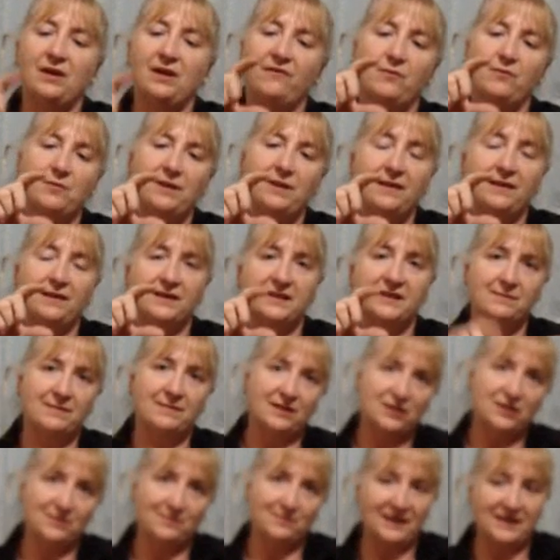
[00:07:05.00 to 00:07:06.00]
we have about this
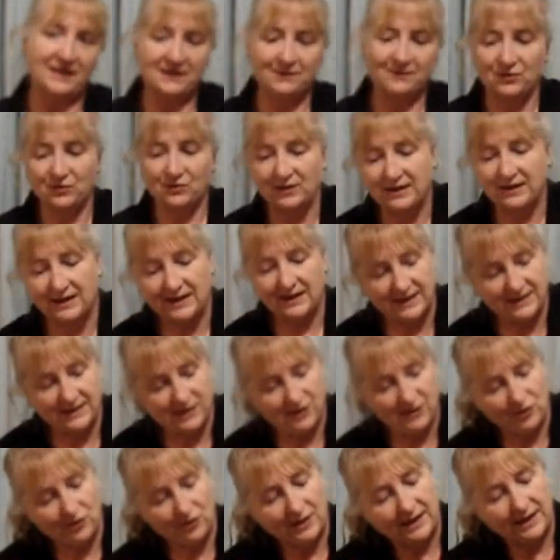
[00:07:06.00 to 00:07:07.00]
much space between the legs
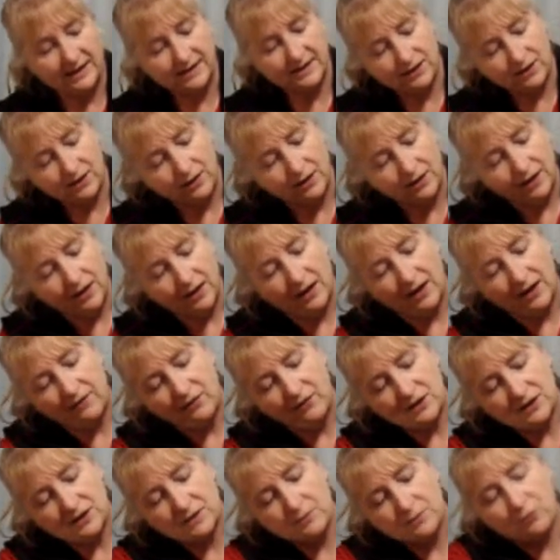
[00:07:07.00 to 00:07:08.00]
to do that so if
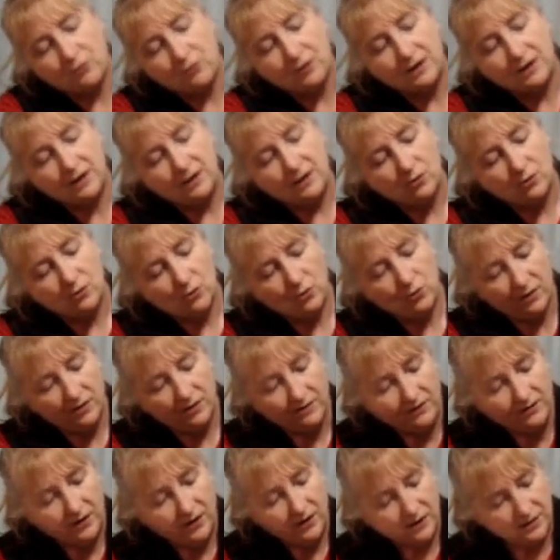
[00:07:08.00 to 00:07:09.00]
you just bring all
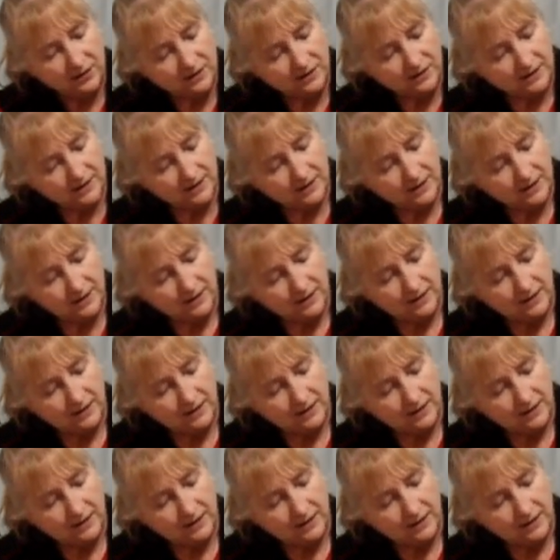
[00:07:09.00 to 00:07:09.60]
of those